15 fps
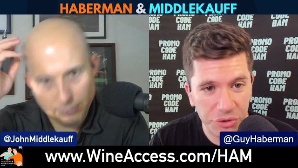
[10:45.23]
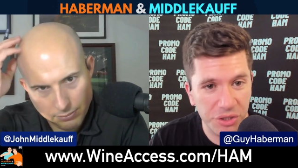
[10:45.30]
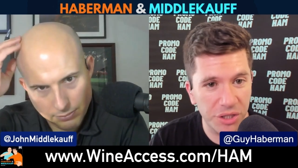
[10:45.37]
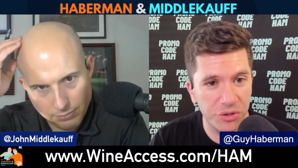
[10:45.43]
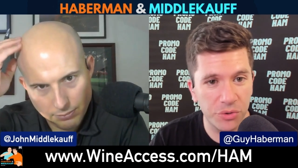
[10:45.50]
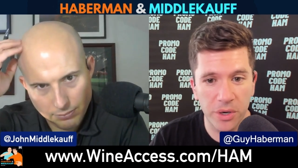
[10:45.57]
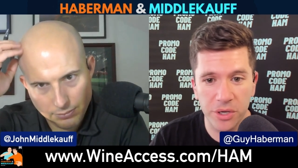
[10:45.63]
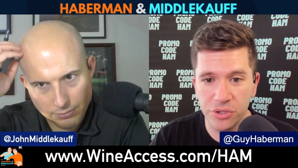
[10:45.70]

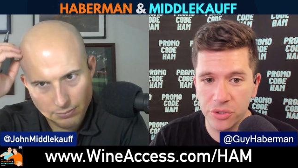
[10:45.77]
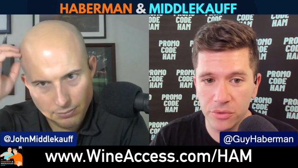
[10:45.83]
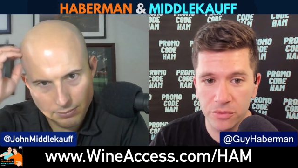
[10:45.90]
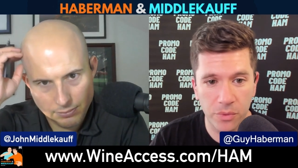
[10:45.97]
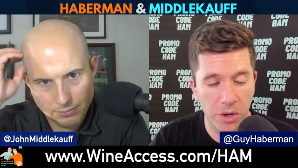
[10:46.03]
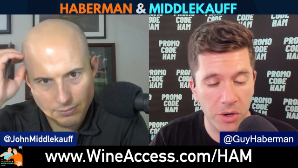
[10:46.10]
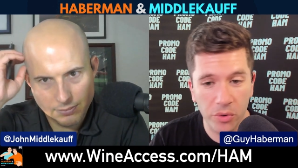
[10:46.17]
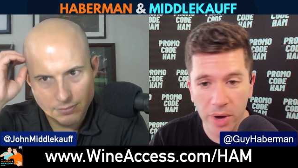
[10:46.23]
Speaker 1: situation,
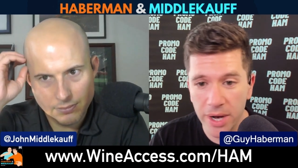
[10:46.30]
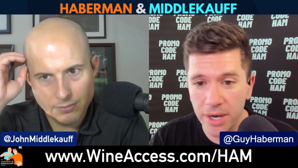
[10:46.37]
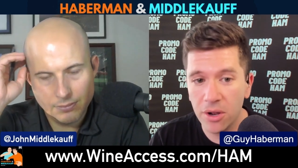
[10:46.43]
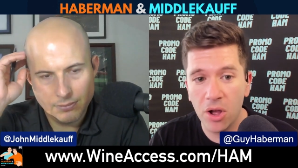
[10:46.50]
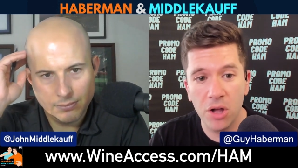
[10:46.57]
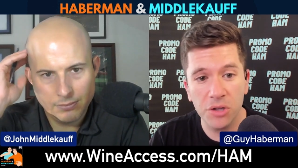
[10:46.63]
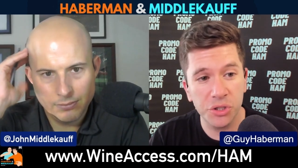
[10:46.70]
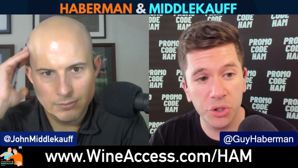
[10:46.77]
while great,
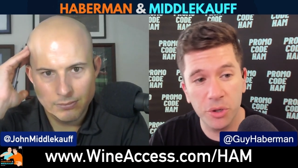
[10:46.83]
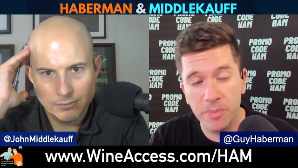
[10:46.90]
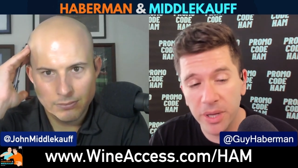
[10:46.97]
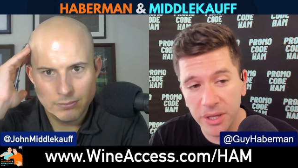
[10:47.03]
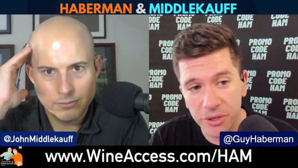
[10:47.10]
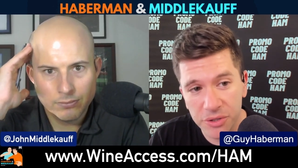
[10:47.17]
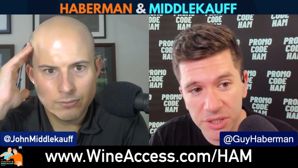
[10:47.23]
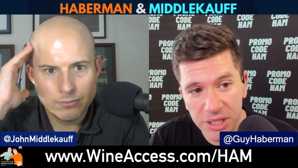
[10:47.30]
also could be
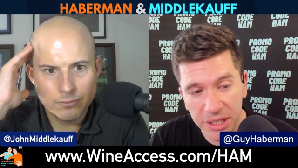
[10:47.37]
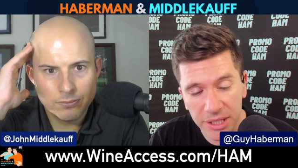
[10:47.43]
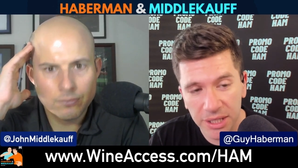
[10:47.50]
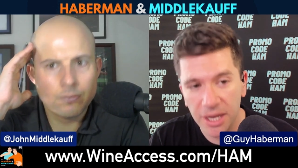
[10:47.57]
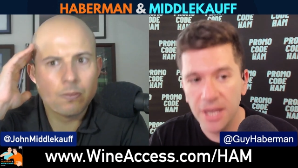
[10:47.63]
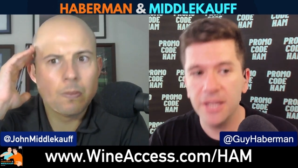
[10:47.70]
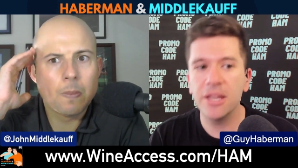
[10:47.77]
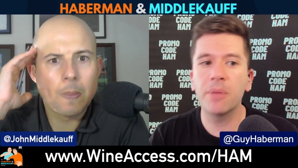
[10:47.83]
a little
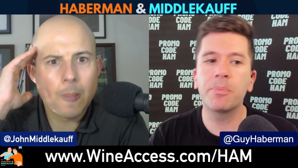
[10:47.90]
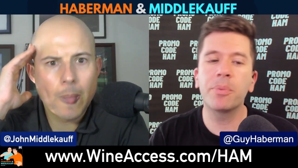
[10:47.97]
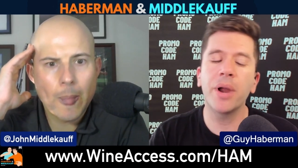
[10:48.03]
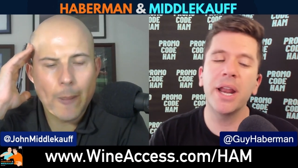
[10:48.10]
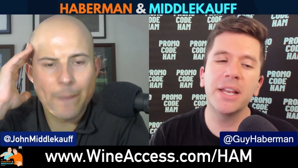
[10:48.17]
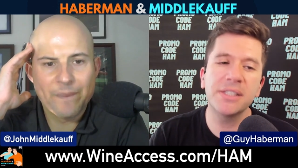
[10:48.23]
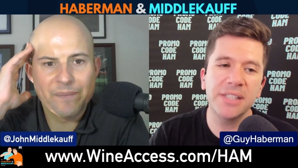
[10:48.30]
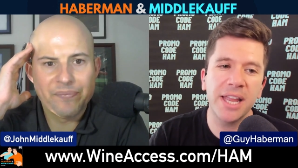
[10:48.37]
sticky. Now
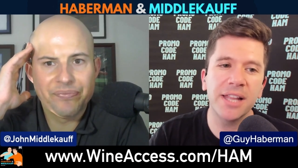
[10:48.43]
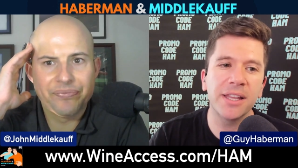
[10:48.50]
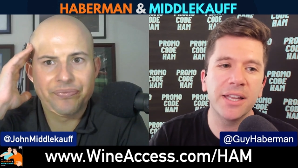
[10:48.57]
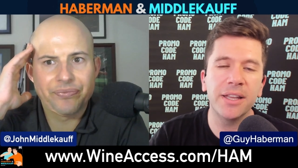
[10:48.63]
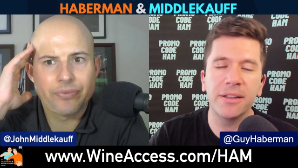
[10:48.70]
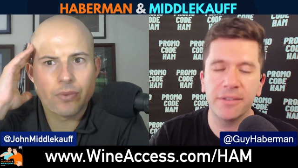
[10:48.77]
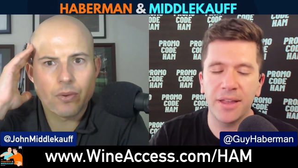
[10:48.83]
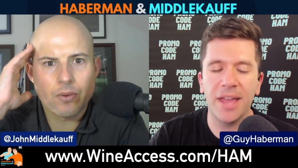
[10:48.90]
Brandon
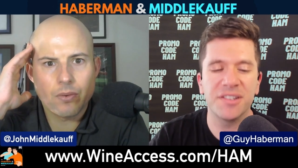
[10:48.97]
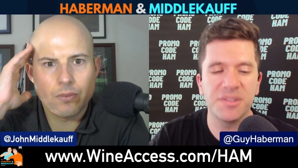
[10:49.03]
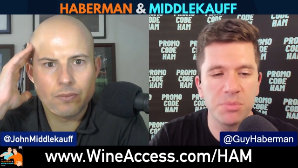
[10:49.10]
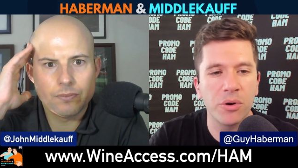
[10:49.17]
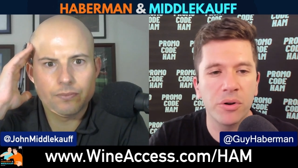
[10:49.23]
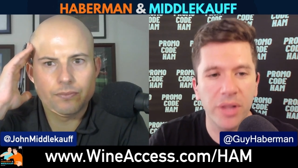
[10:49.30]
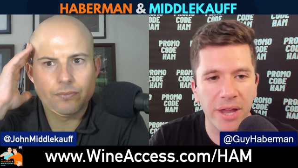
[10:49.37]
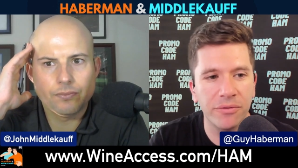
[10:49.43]
Staley has
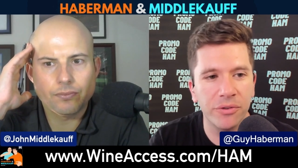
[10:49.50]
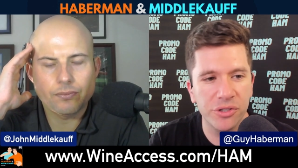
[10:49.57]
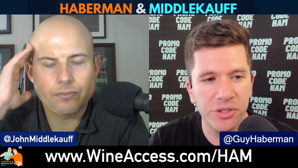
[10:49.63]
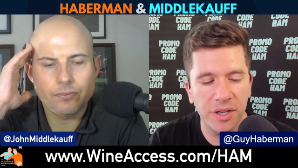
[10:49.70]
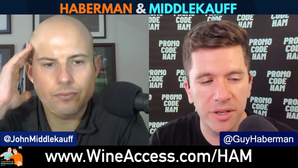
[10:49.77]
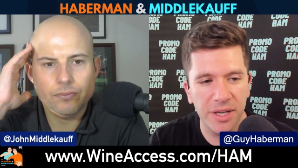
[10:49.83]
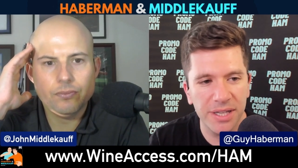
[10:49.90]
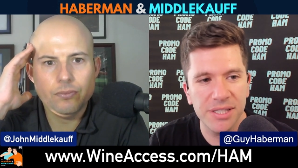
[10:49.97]
more leverage
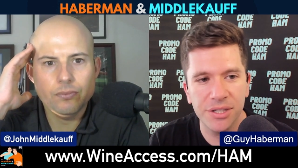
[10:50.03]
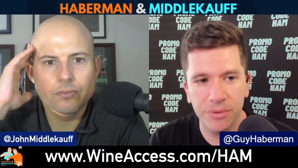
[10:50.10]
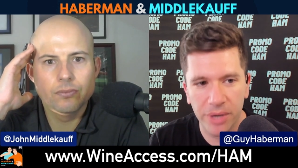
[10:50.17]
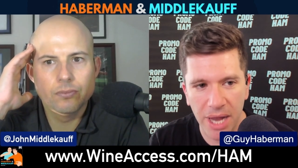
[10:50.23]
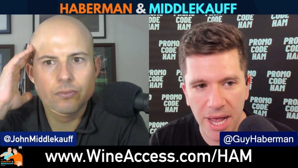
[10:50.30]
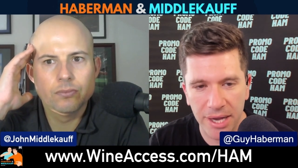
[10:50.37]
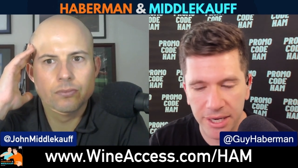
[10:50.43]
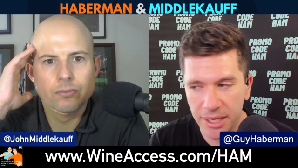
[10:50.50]
than Nick
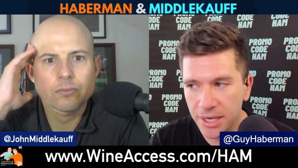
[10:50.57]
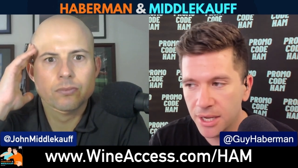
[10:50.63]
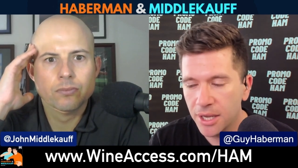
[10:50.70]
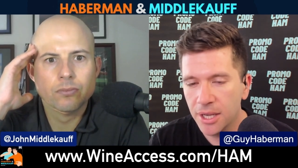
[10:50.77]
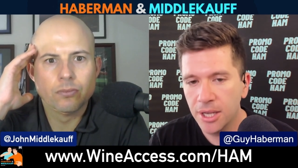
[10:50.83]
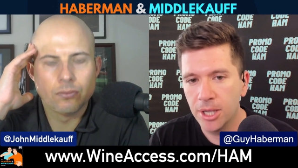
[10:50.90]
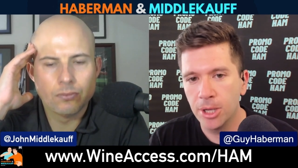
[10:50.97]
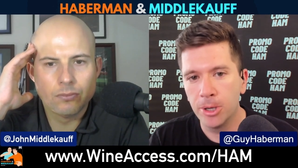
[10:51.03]
Sirianni,
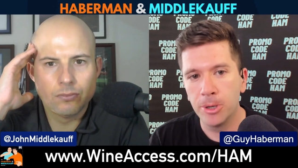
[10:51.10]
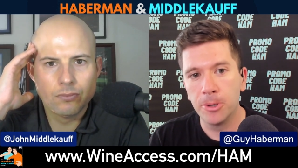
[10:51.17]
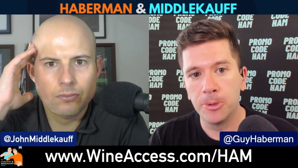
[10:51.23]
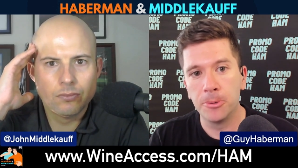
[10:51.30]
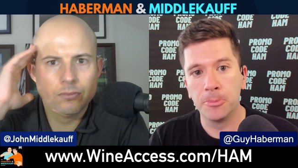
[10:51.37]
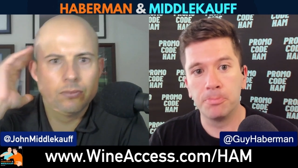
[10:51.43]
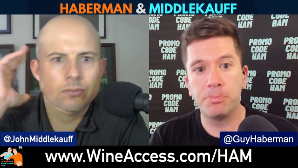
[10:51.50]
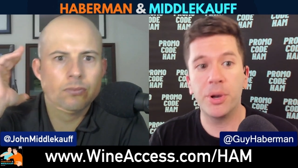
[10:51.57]

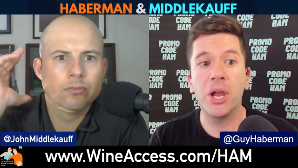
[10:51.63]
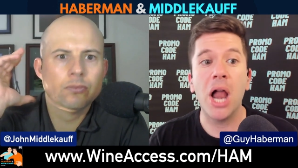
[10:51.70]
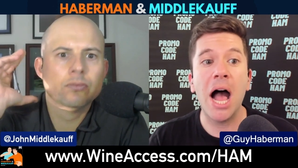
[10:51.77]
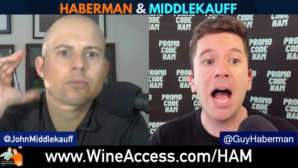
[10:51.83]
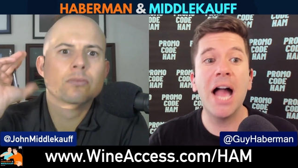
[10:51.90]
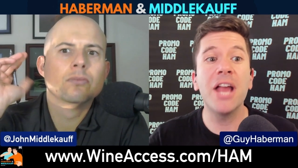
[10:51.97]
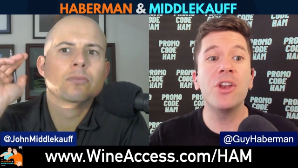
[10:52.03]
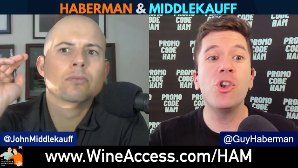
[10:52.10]
but
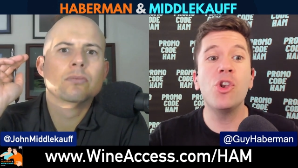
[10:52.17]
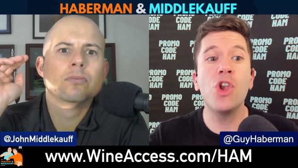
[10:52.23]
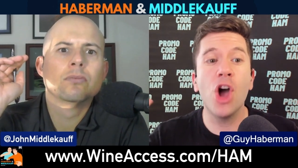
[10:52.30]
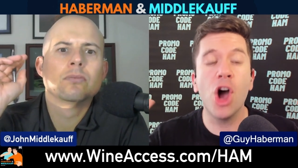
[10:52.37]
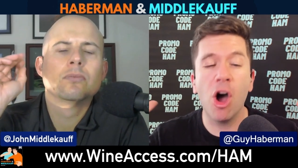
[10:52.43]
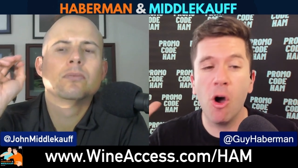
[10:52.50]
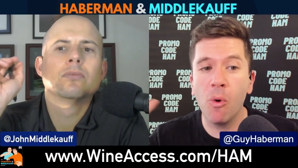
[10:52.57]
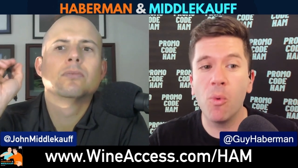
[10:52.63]
I
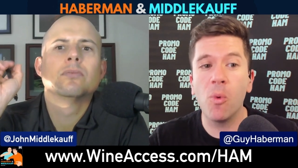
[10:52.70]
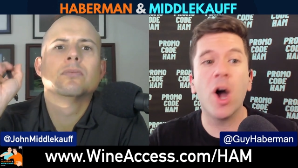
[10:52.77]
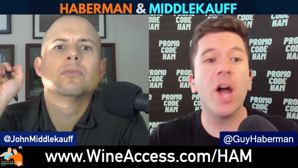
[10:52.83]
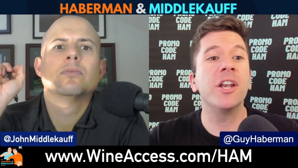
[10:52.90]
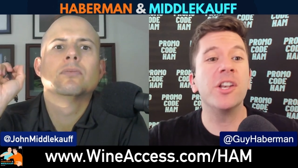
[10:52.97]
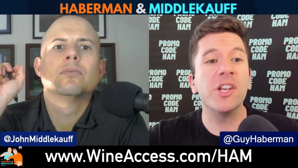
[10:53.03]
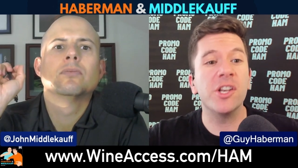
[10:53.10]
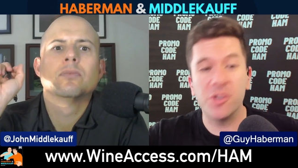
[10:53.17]
know
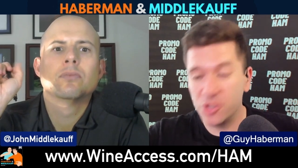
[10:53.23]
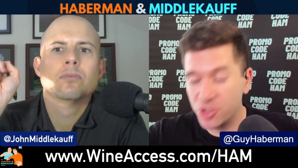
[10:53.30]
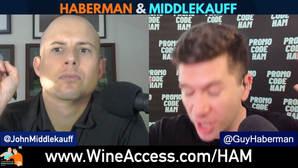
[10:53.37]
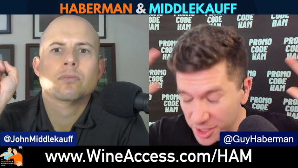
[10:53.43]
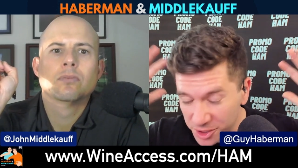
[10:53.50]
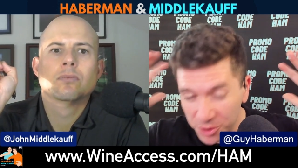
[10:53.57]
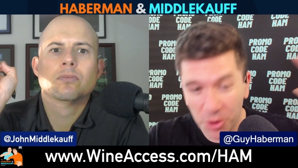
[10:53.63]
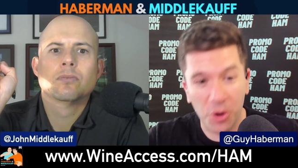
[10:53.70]
what
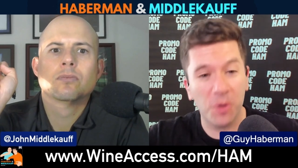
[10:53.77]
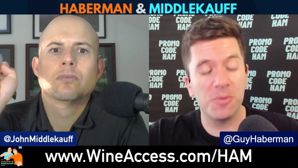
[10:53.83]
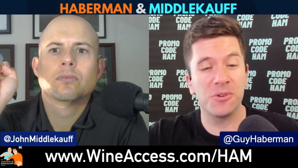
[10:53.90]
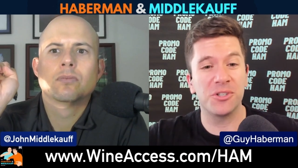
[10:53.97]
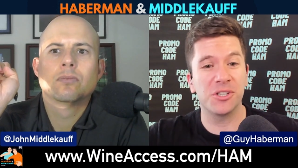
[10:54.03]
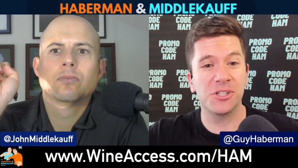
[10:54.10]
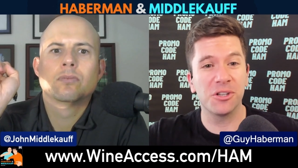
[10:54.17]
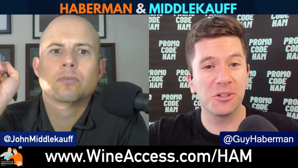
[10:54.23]
Justin Herbert
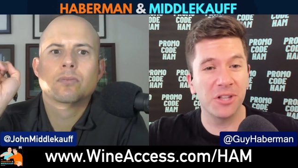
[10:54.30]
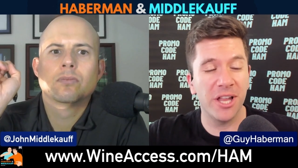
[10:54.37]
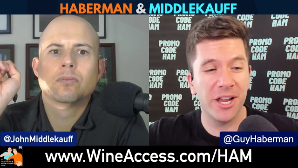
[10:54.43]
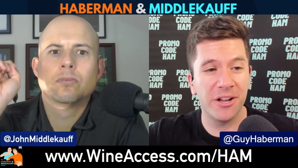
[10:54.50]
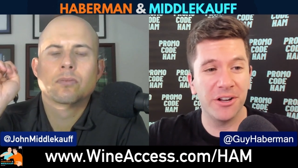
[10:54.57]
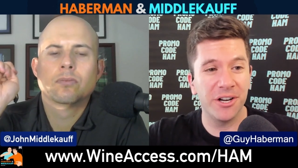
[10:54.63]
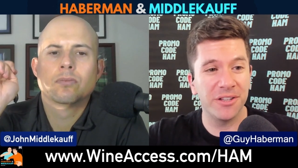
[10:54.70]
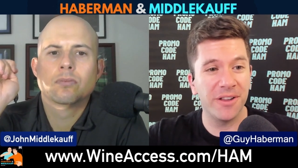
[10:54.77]
just looked
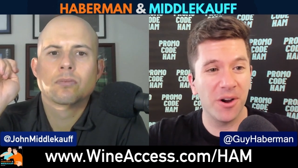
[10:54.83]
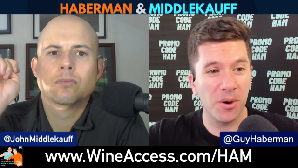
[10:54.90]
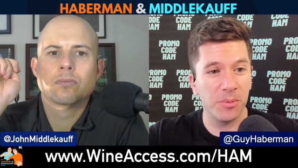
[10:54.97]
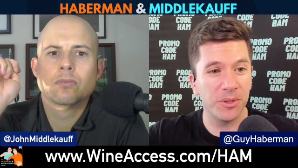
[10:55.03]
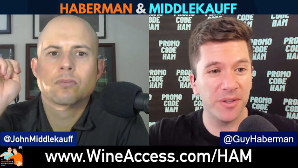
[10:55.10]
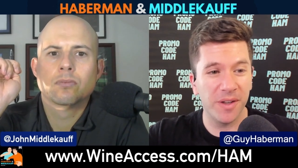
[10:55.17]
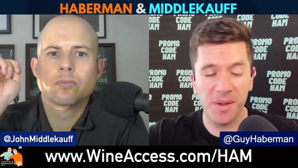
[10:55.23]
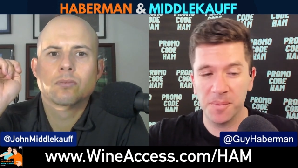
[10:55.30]
like on a terrible
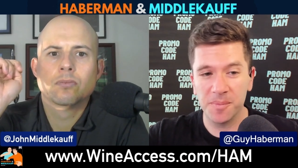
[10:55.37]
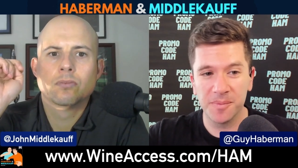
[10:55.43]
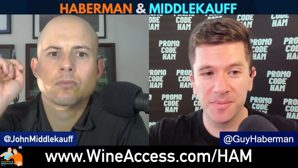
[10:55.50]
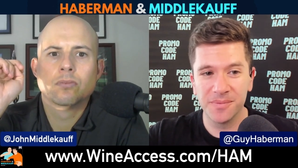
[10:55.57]
team.